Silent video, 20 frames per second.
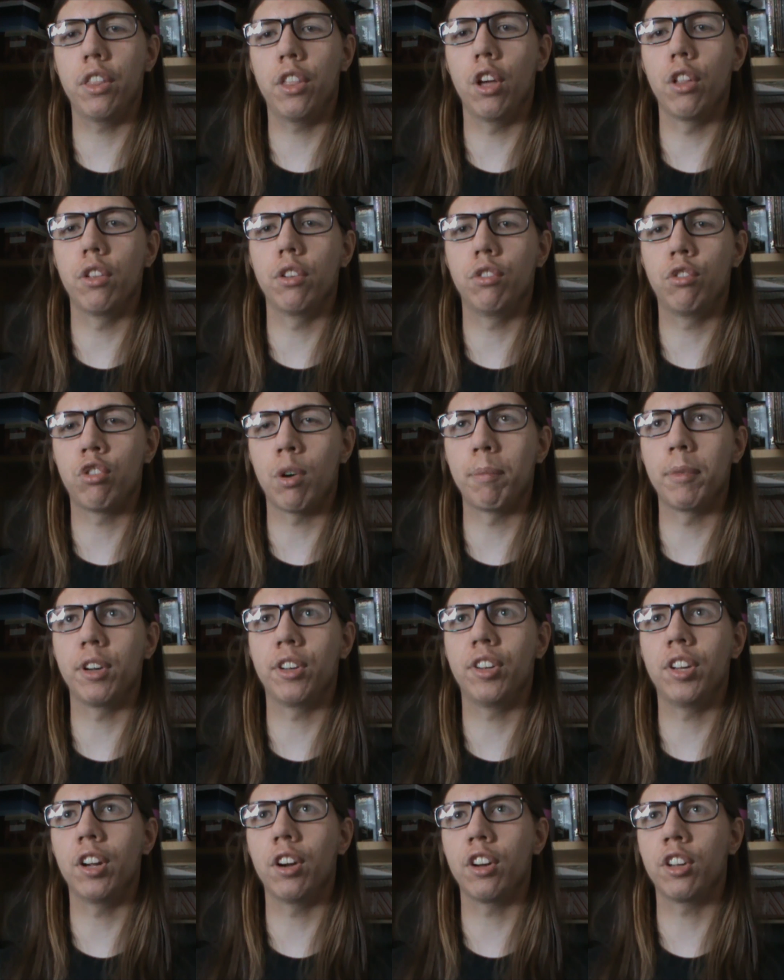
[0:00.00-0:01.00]
of the other
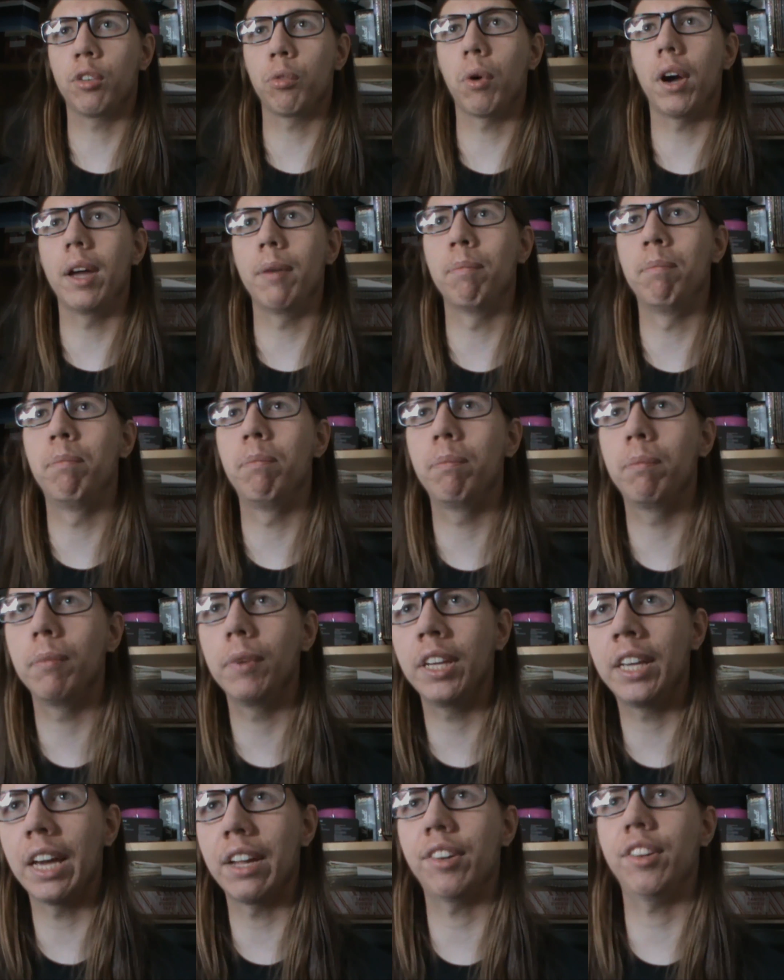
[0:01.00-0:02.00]
drummers here, so I
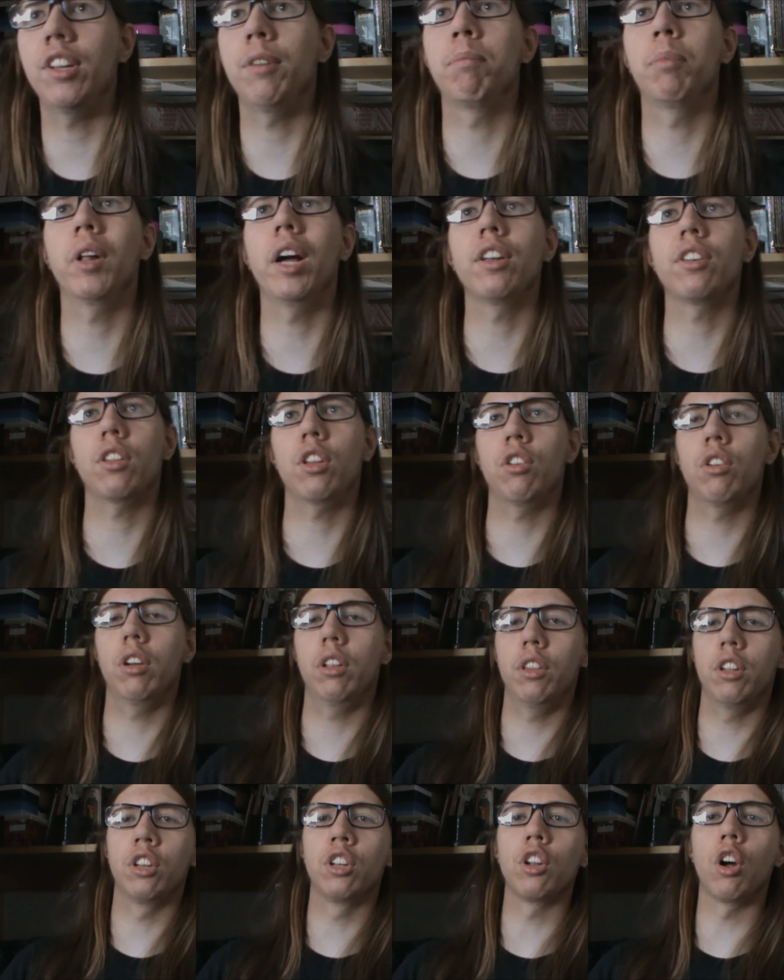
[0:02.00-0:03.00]
guess he plays on
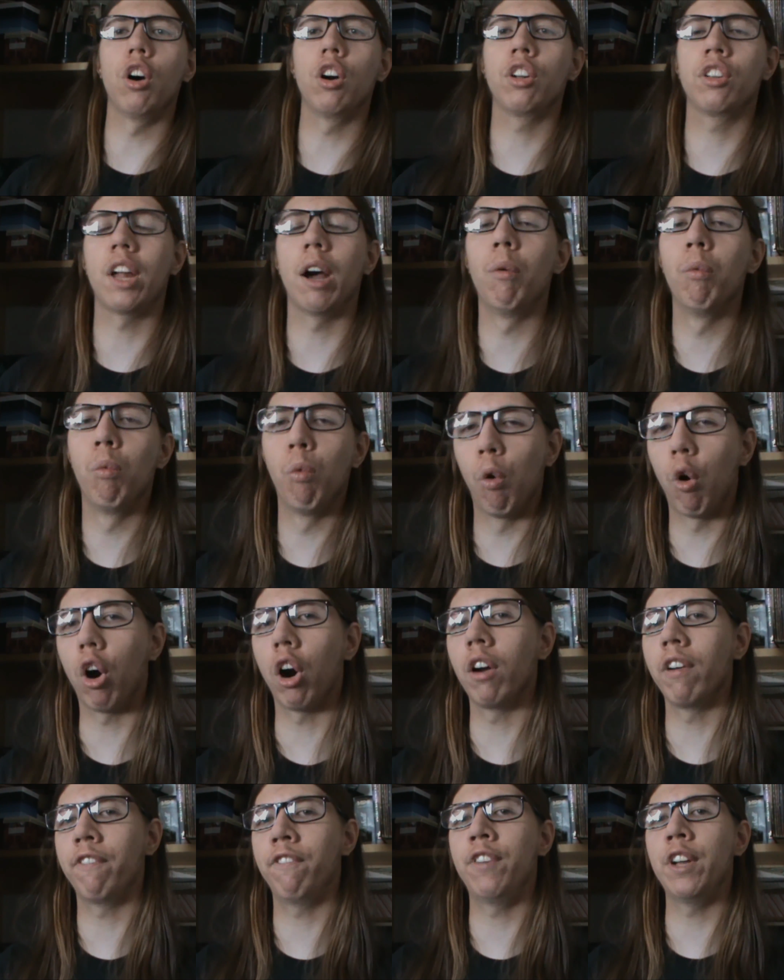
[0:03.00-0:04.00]
the songs that
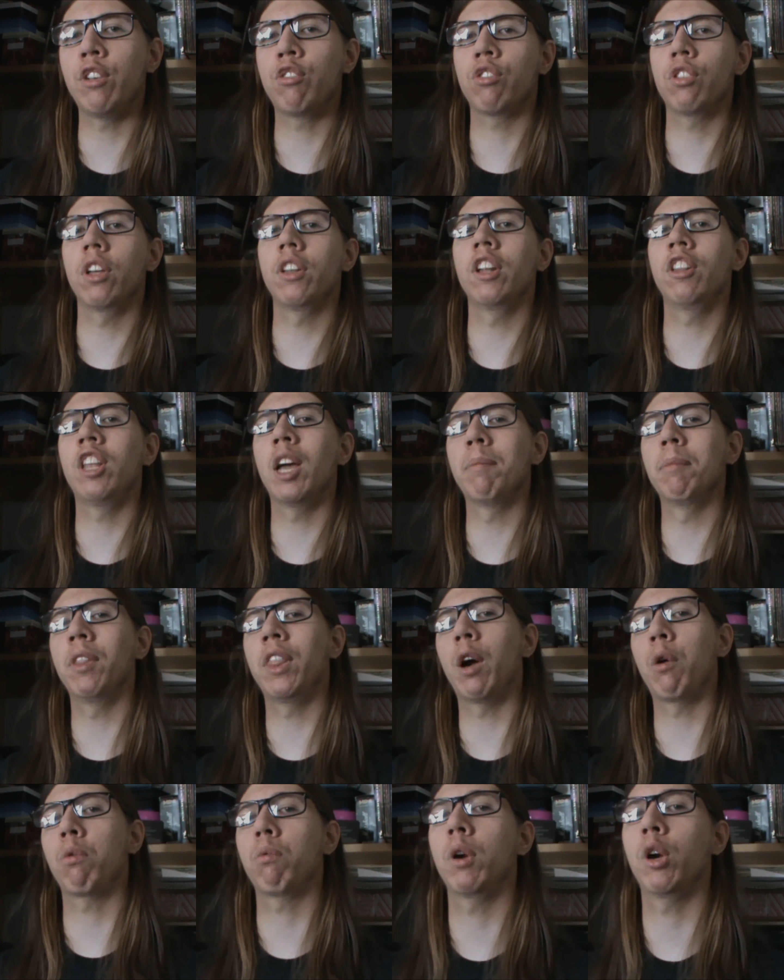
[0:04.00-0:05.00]
weren't featured on the demo
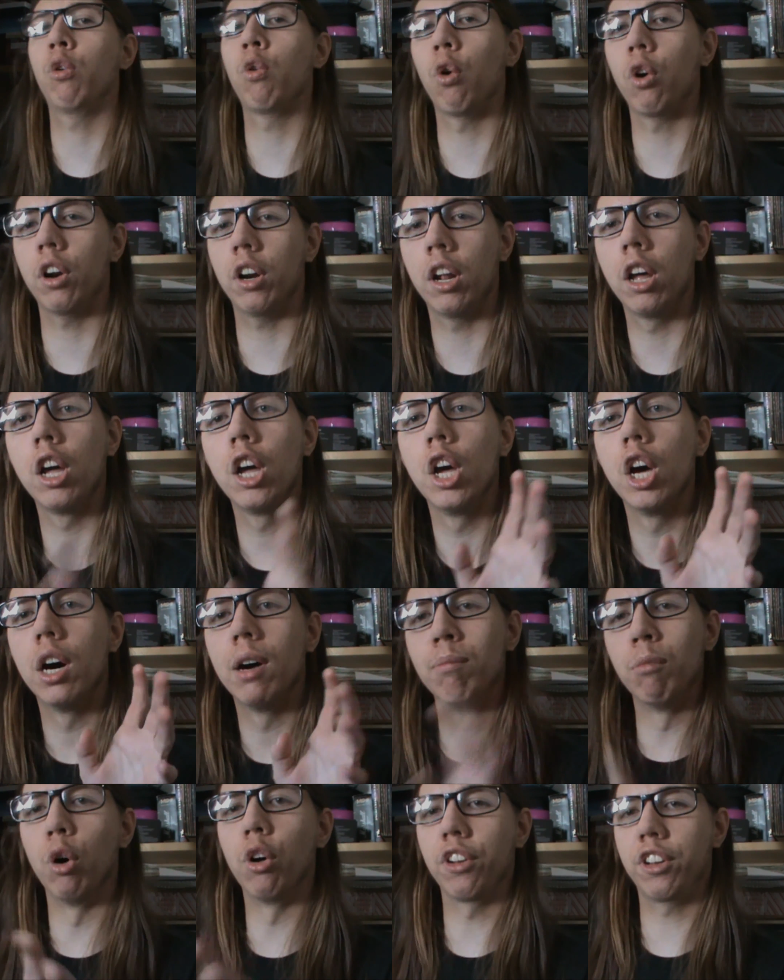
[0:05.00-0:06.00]
that were recorded
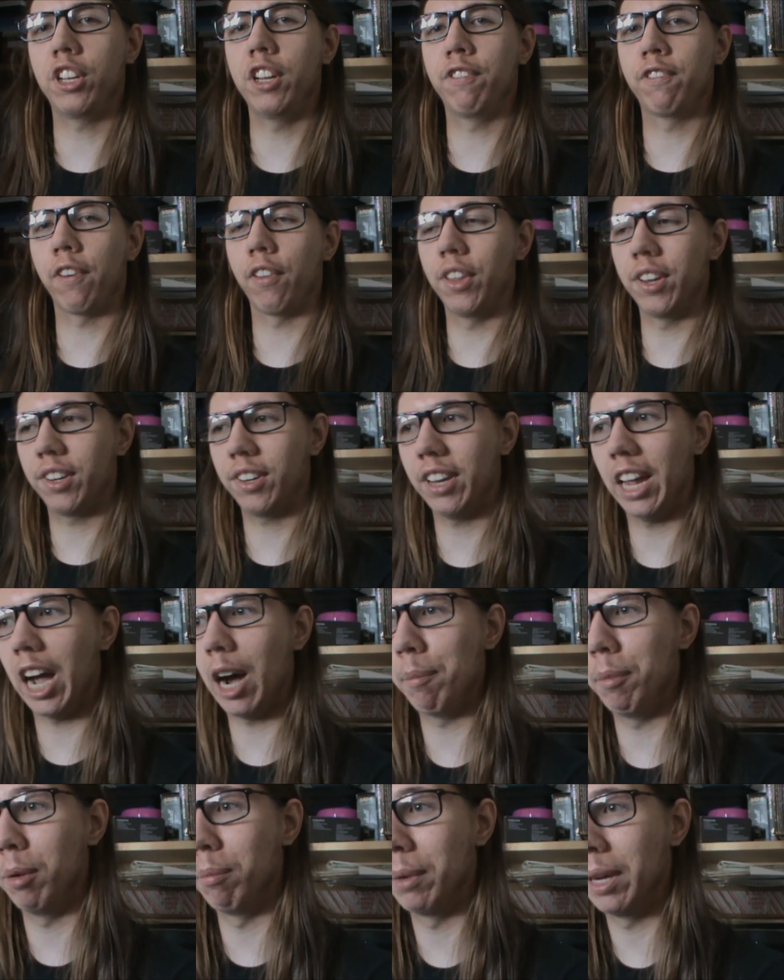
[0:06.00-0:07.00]
mostly for this
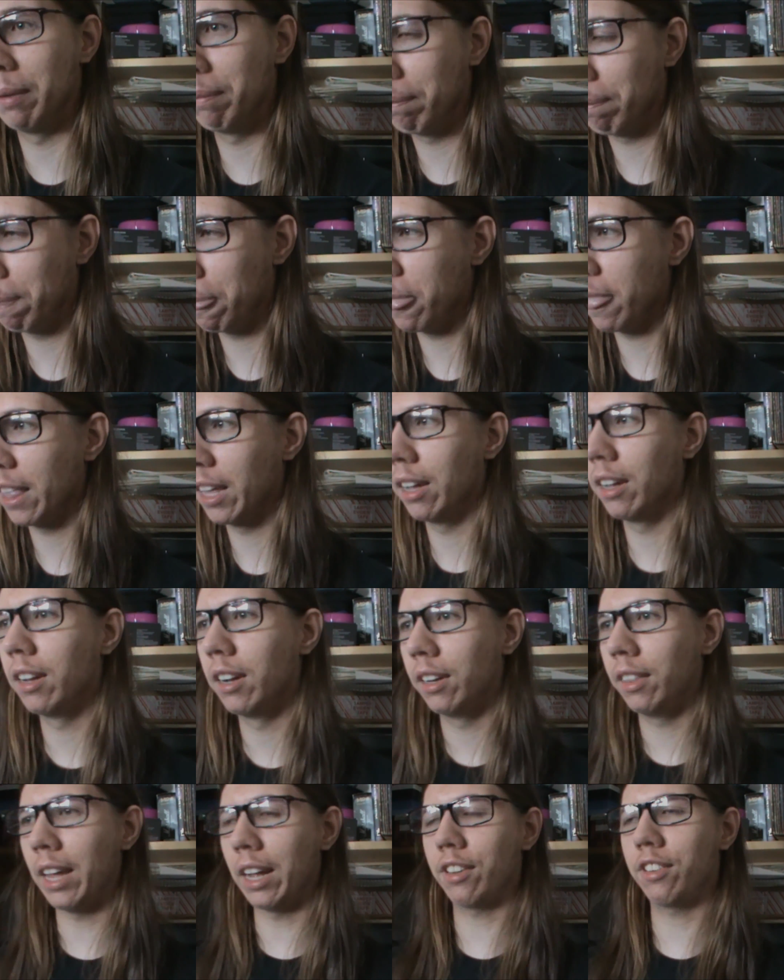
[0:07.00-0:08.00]
album.
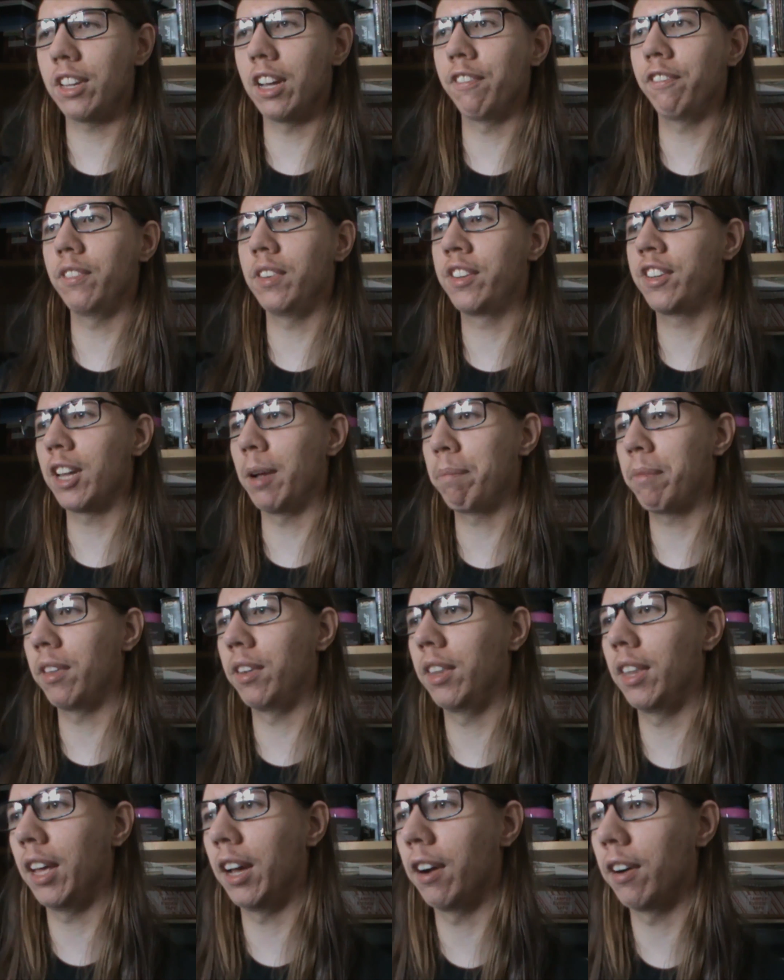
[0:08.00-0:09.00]
That's definitely
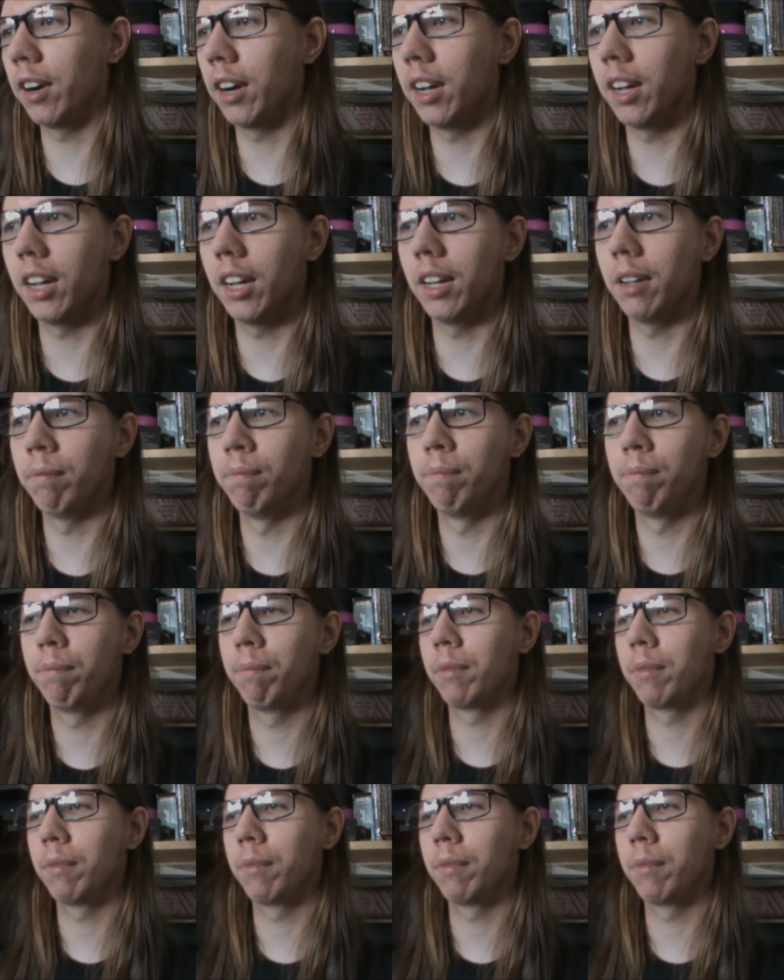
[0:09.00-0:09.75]
something there.